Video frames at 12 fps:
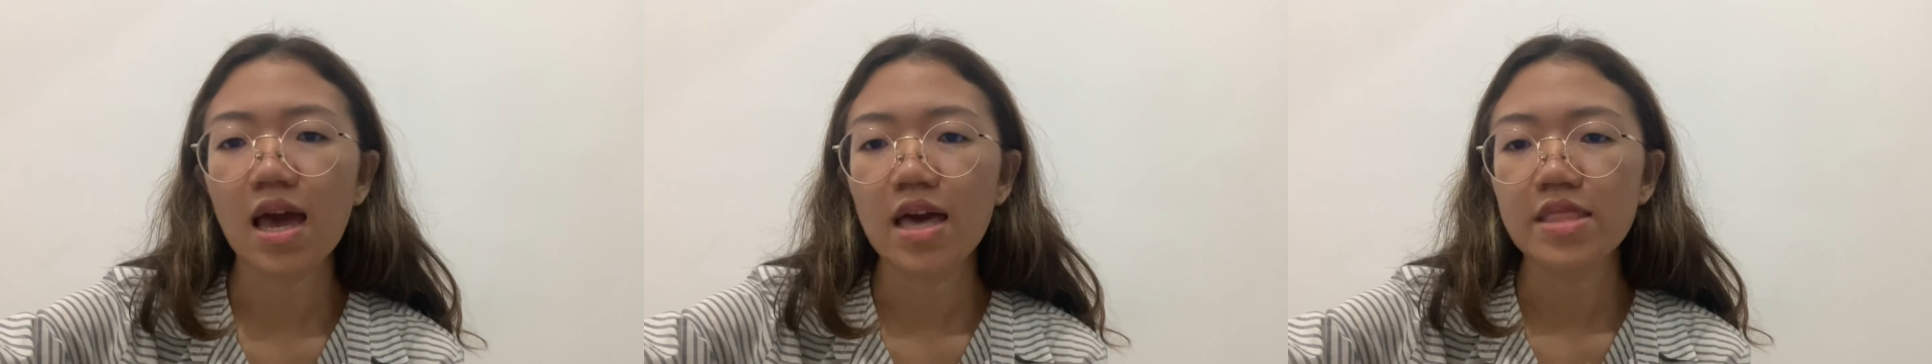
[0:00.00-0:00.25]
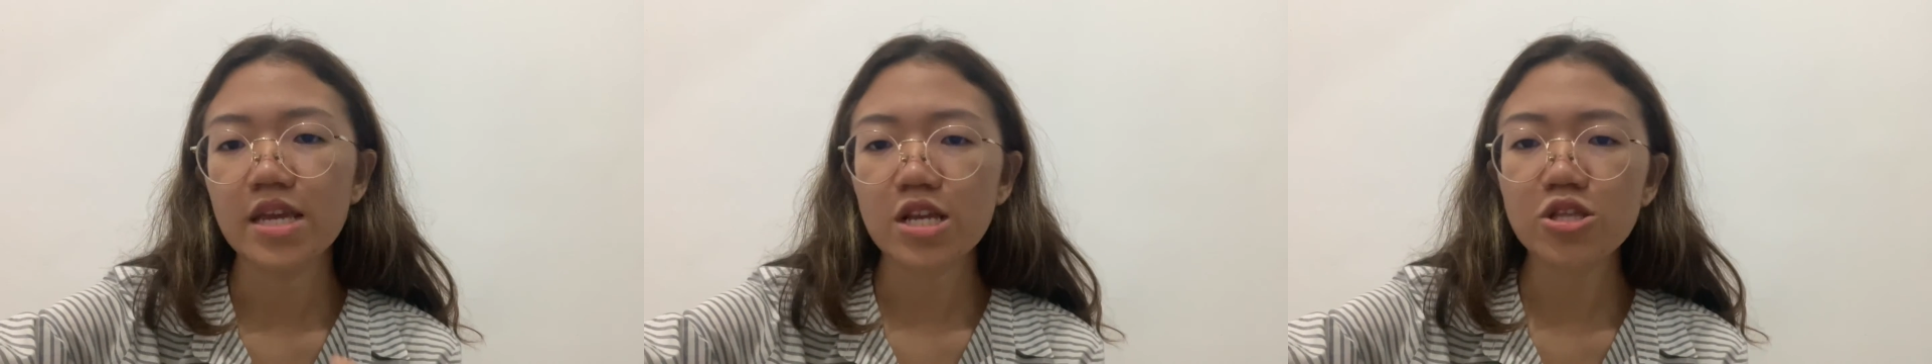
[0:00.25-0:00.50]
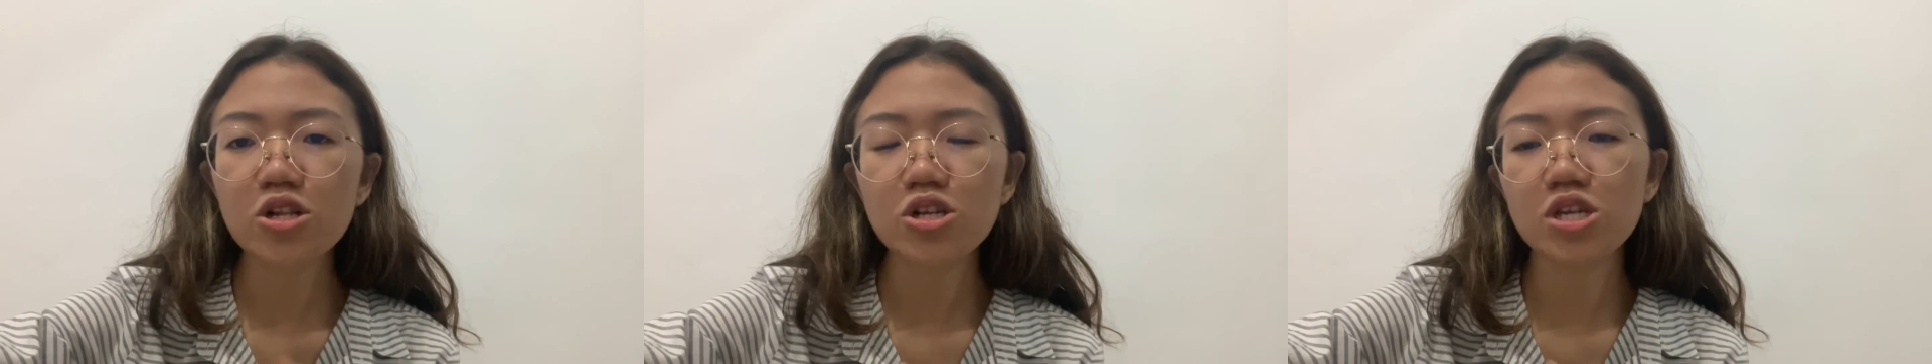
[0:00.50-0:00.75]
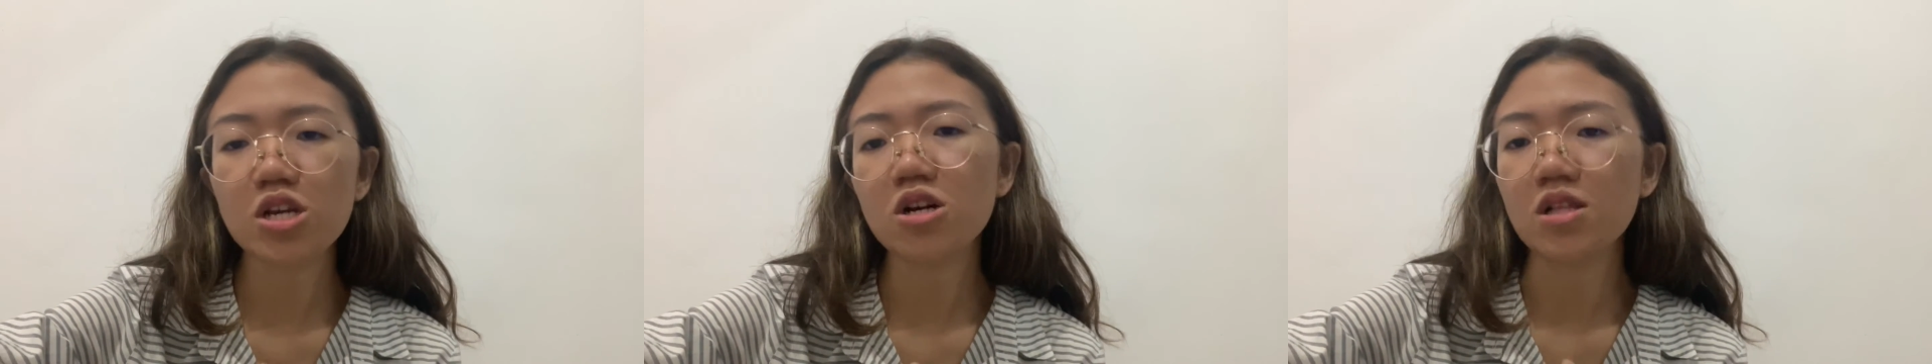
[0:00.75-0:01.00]

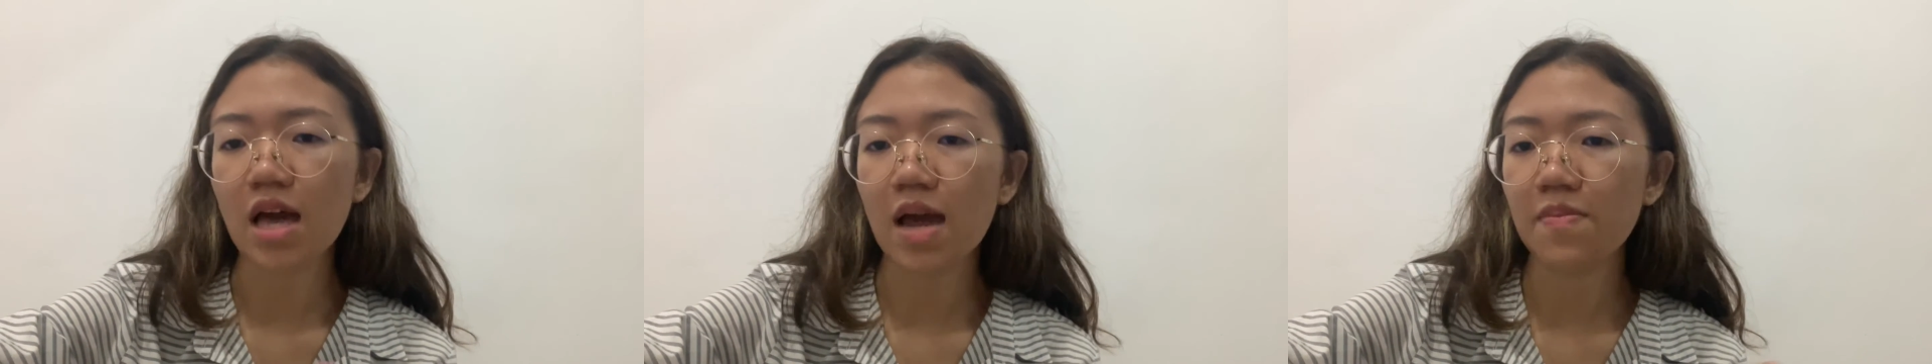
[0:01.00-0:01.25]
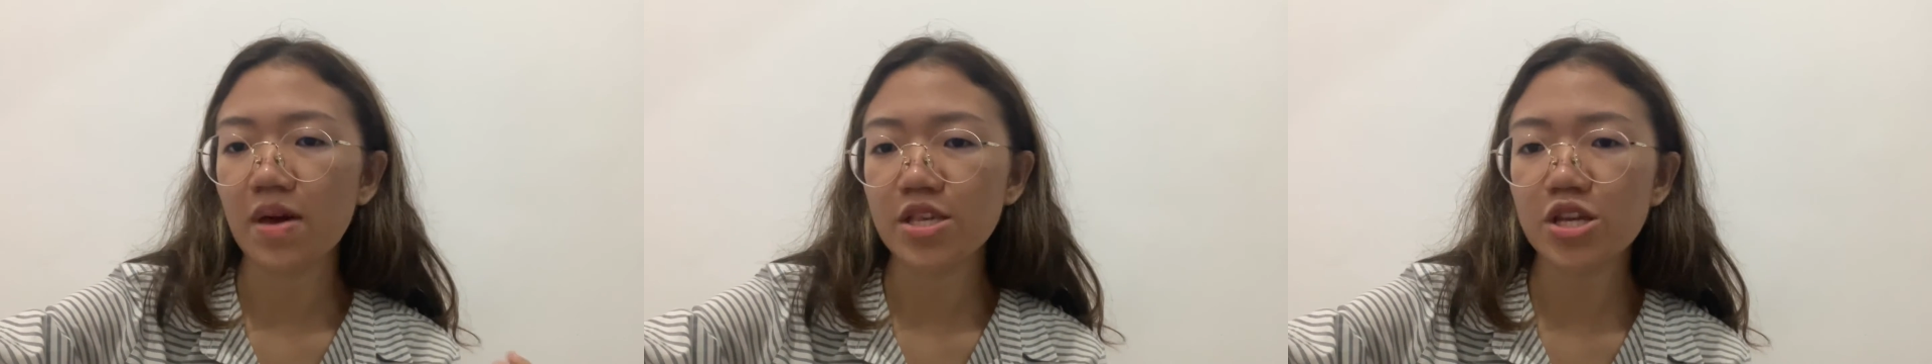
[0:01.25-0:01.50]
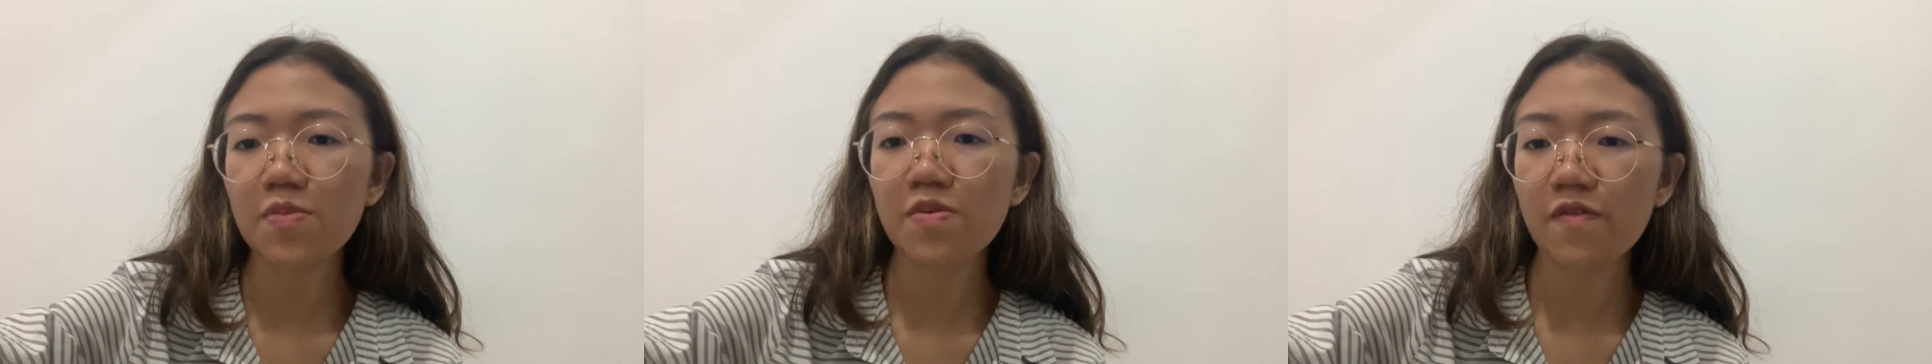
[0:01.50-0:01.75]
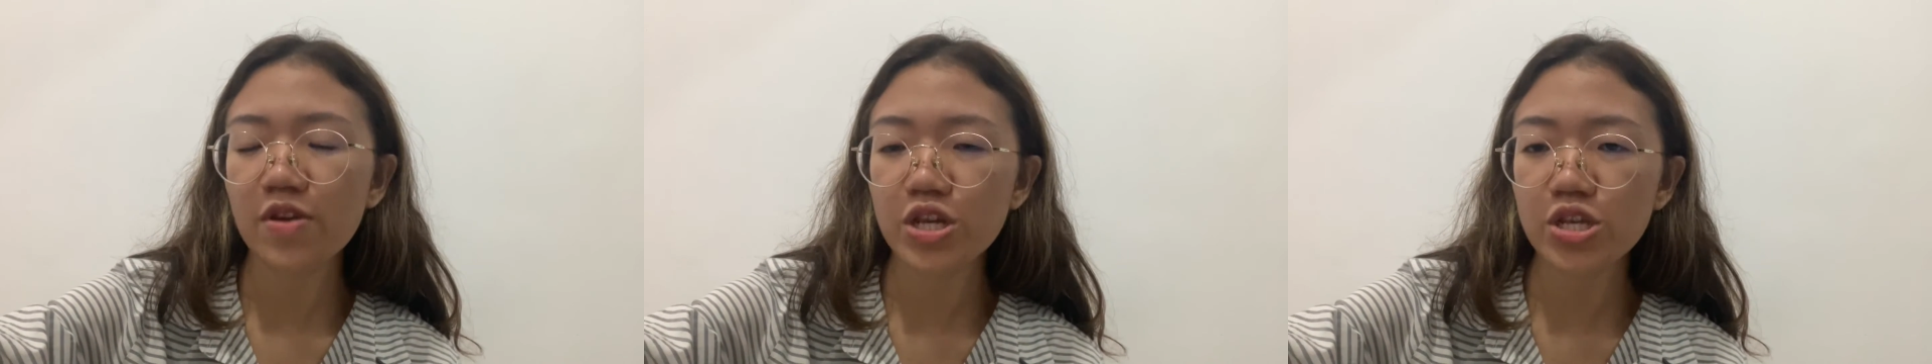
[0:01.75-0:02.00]
Technology could help HR
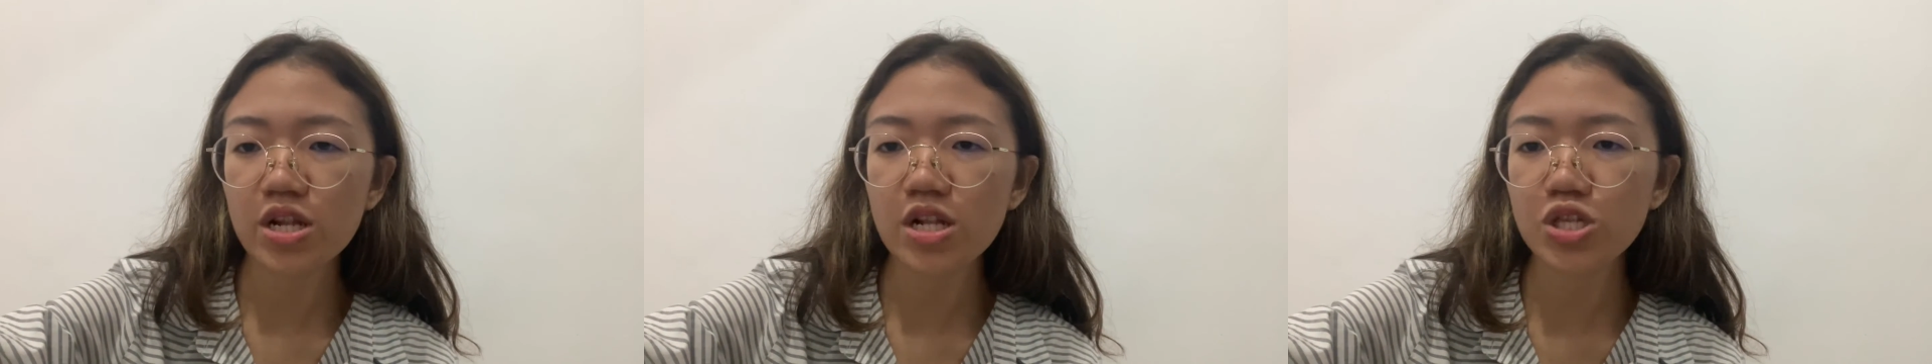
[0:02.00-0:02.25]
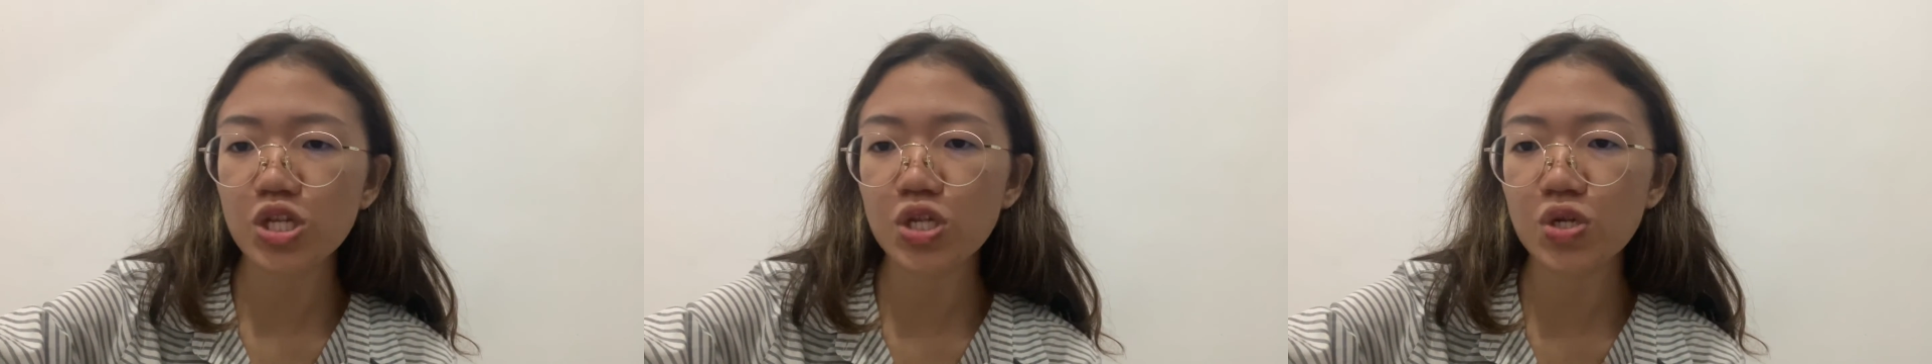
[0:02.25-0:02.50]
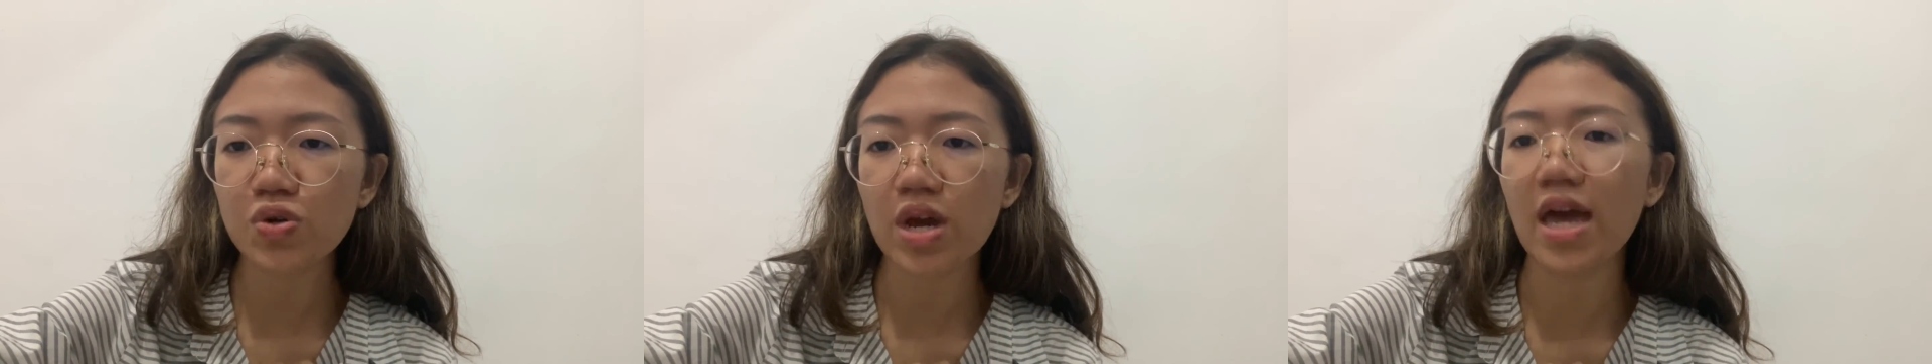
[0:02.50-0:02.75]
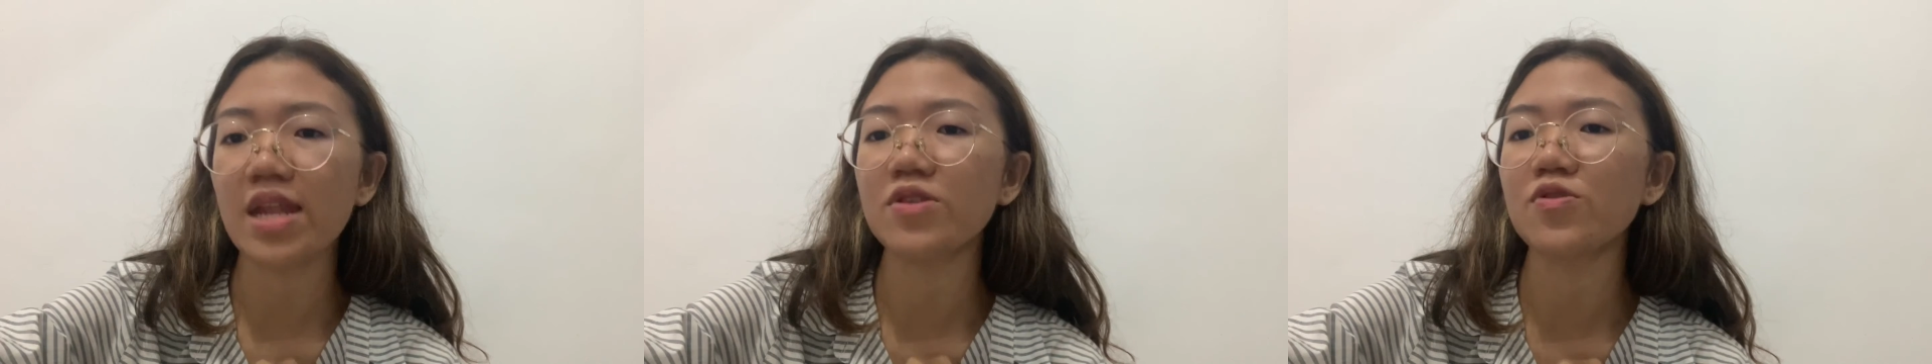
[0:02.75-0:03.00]
professionals to do
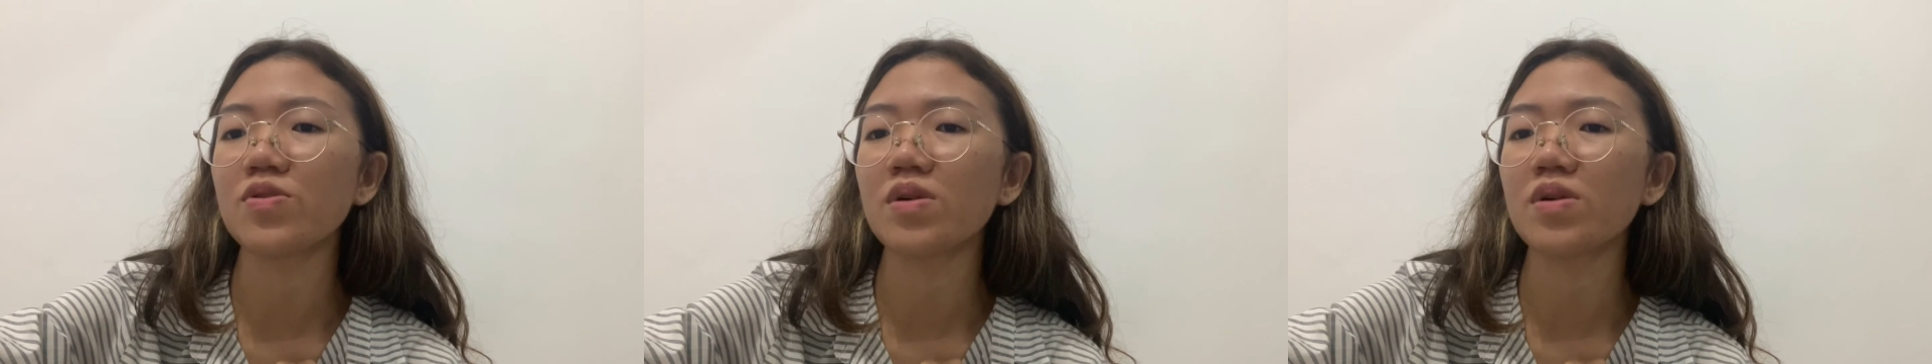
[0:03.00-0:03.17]
and